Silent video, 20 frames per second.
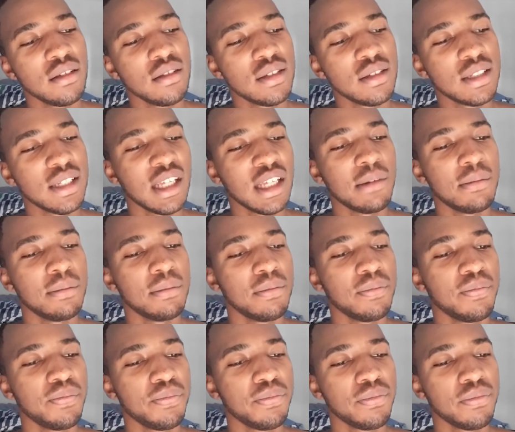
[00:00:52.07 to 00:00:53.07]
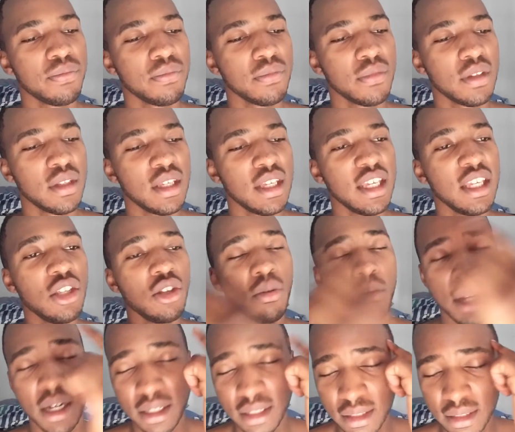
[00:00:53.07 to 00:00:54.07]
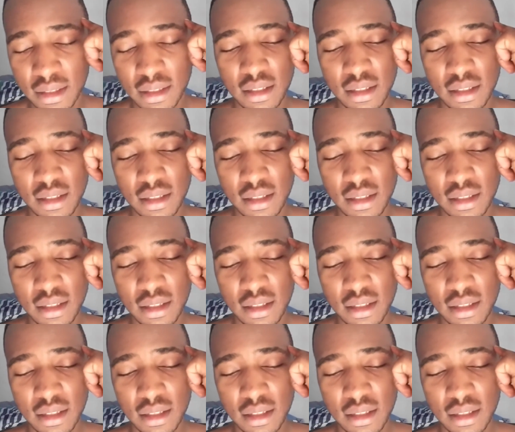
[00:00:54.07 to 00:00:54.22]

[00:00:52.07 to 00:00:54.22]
set up in your mind.